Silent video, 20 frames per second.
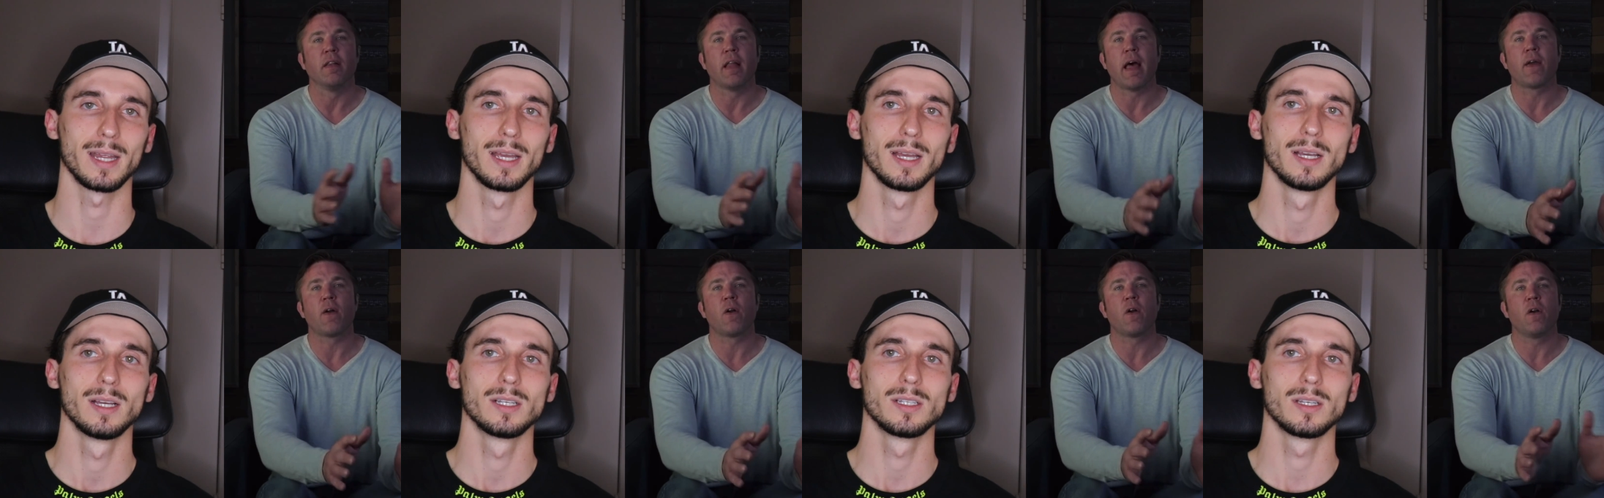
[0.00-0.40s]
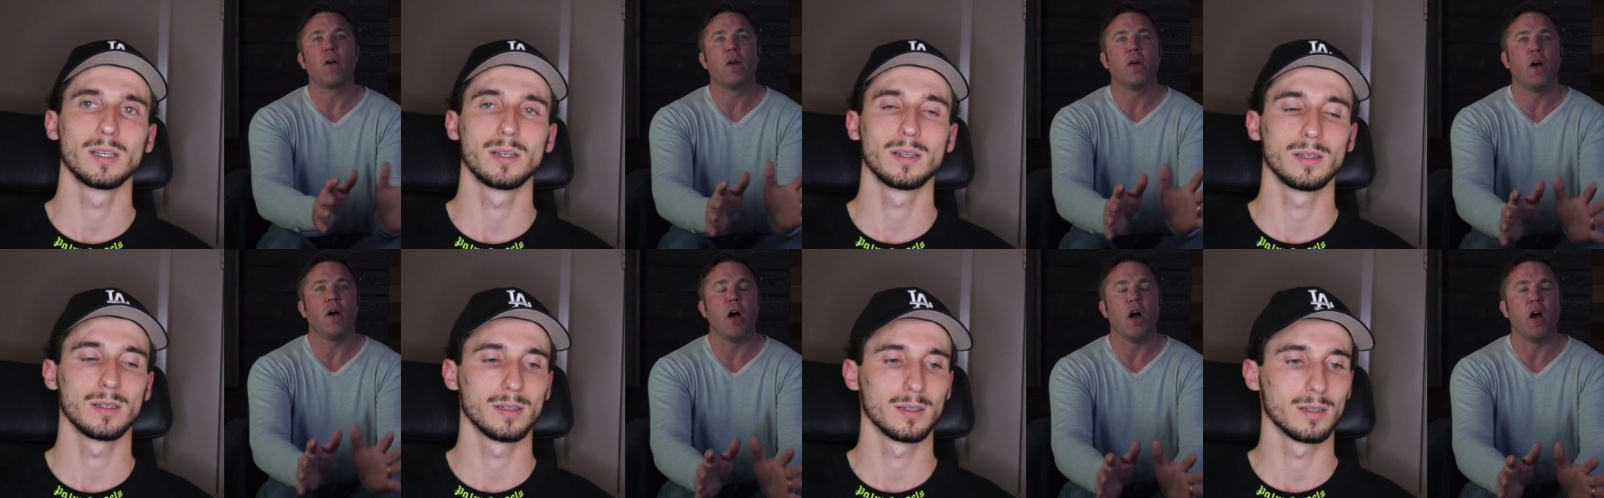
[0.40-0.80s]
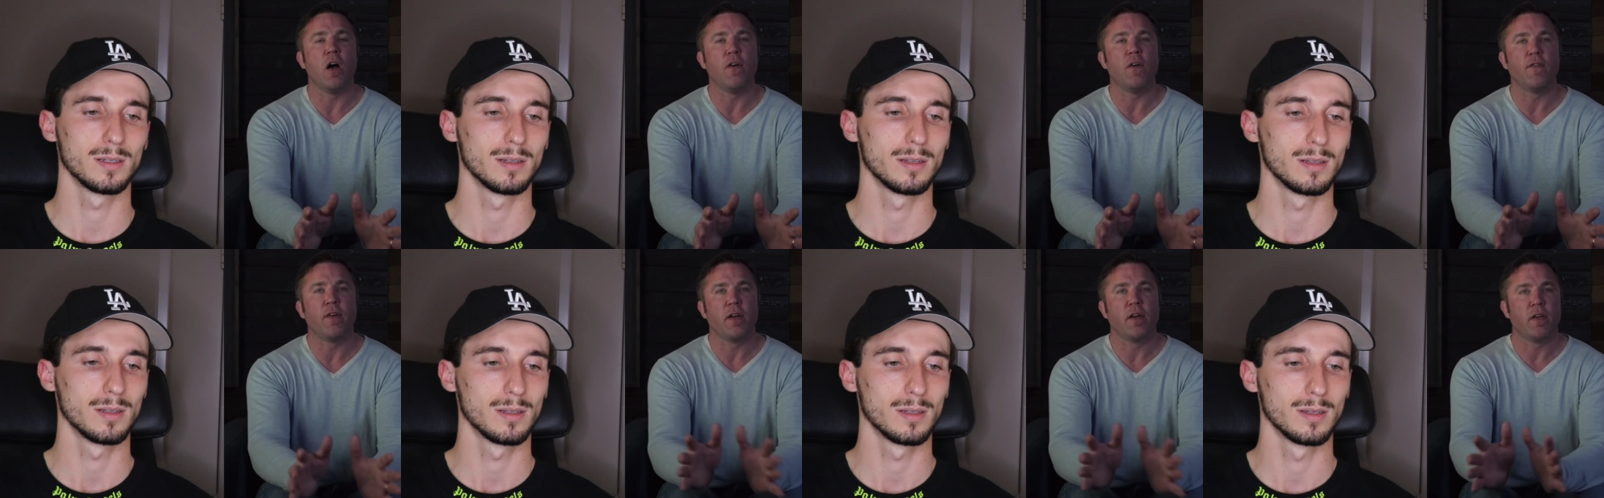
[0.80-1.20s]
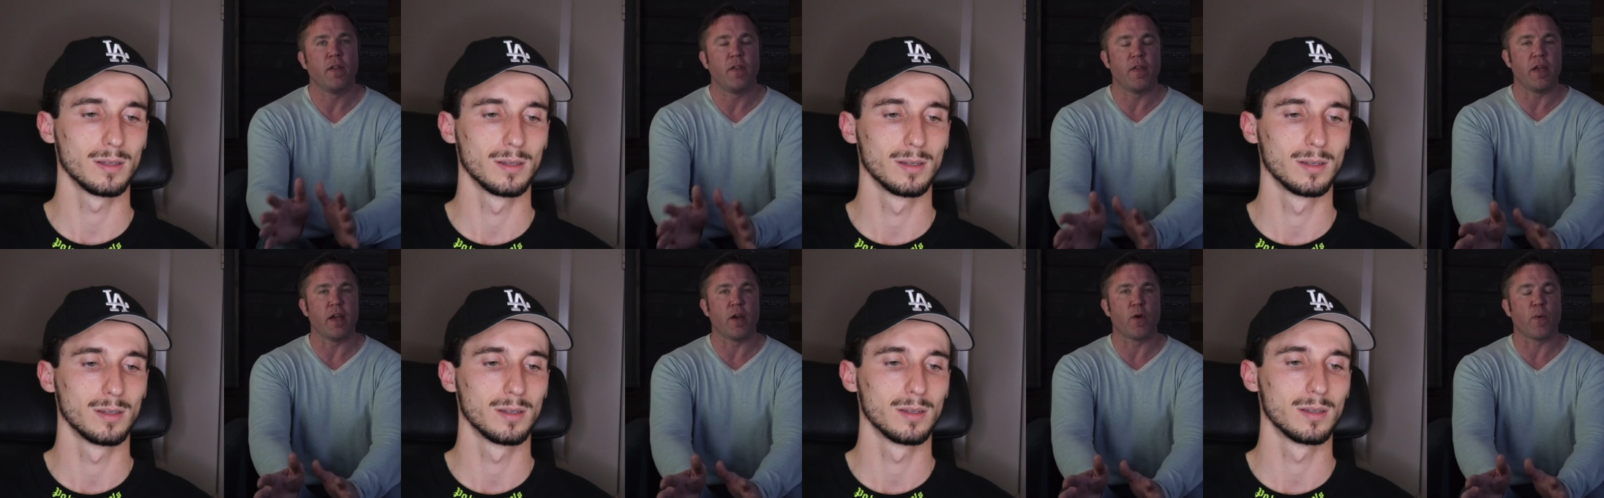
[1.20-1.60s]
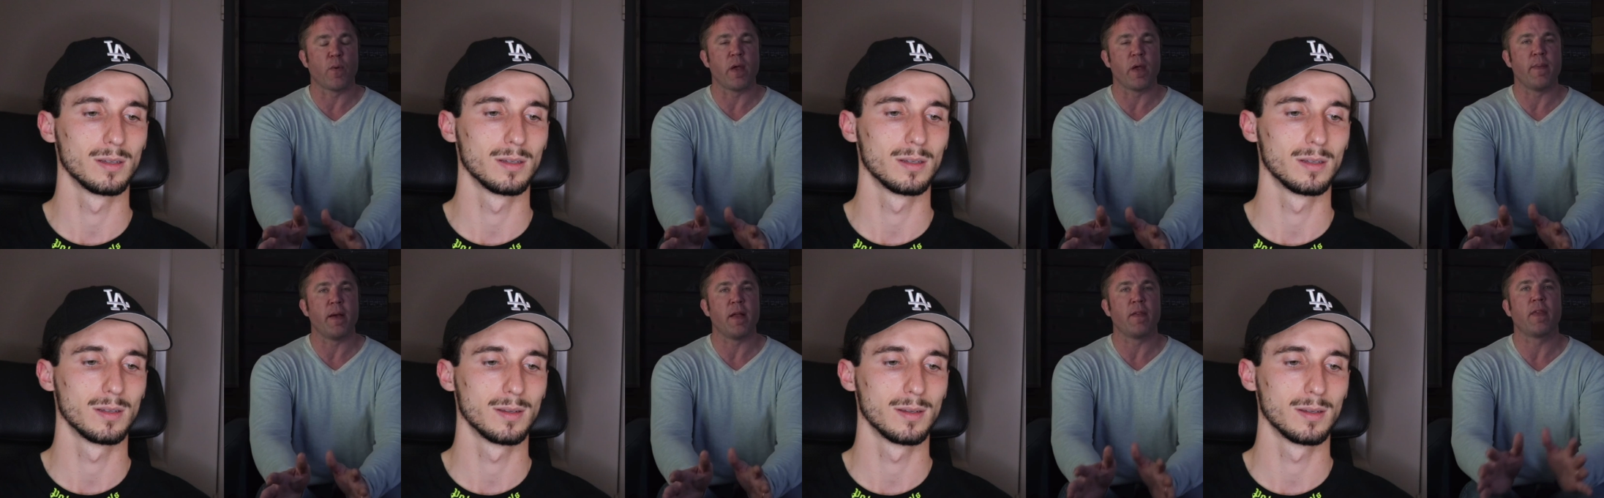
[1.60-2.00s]
Speaker 1: the letter of the
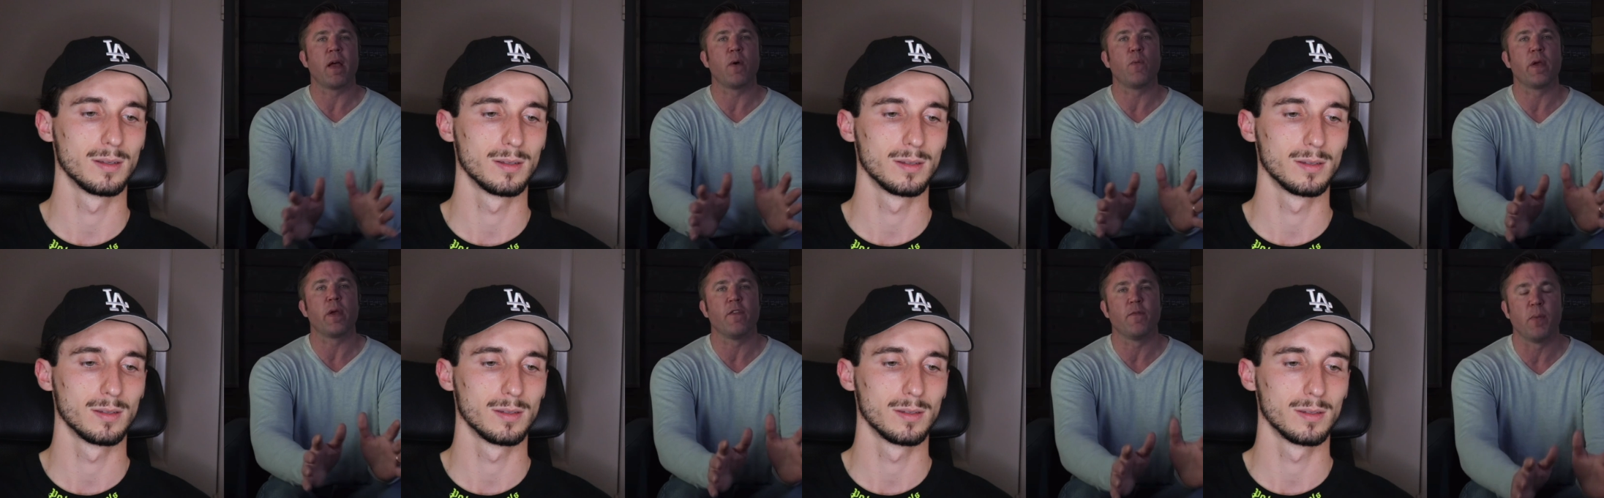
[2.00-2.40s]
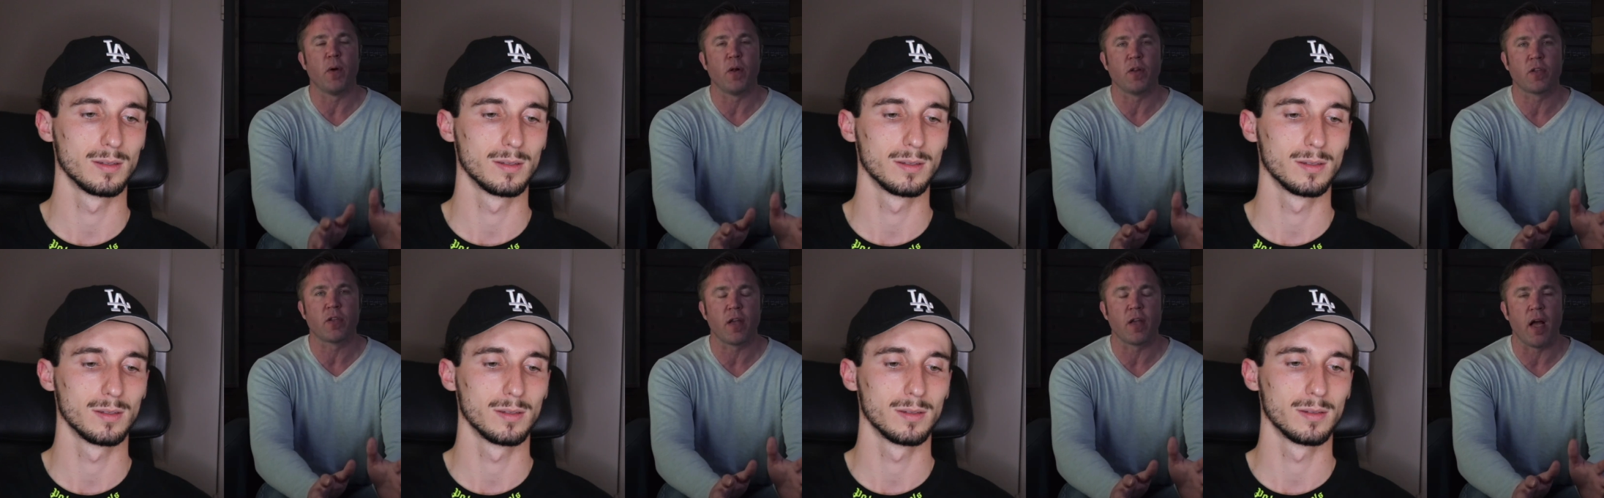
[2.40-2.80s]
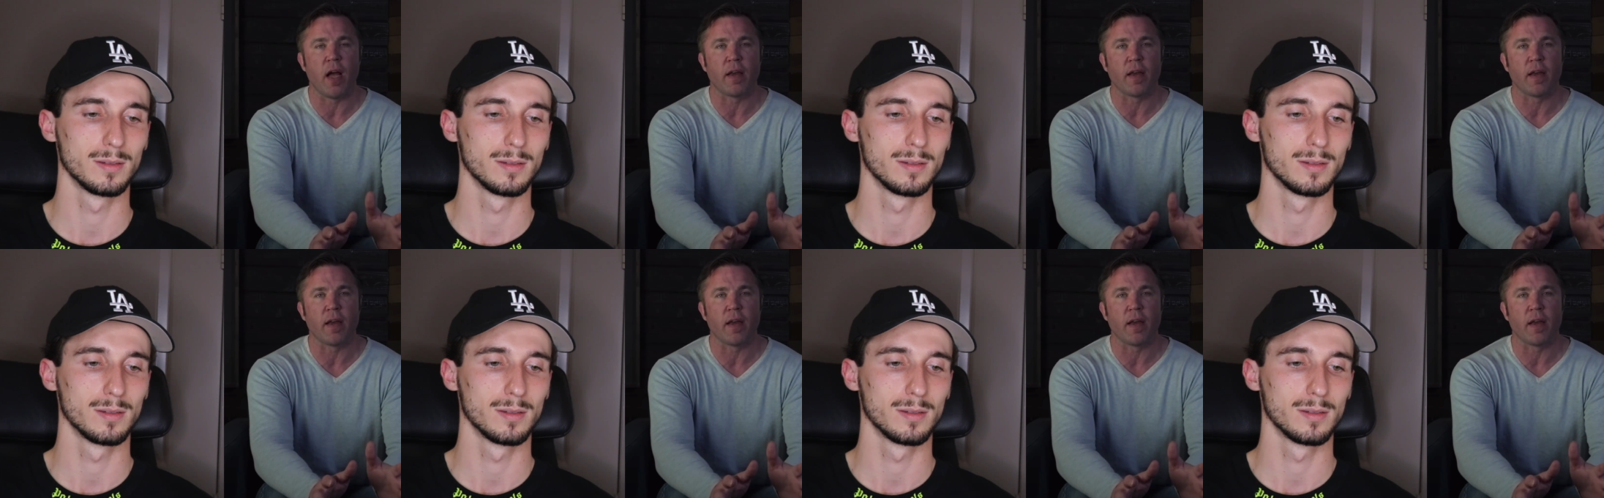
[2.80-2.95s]
agreement that we have both signed.